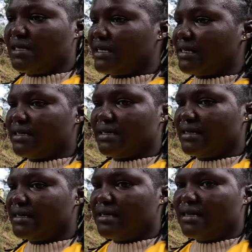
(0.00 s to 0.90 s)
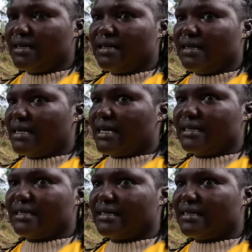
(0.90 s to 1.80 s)
like,
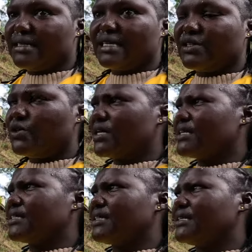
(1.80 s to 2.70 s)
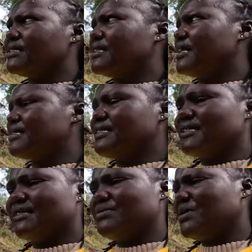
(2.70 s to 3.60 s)
and ensuring that at
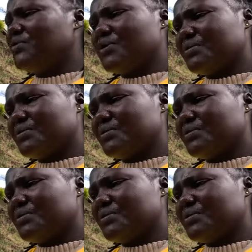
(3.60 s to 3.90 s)
least I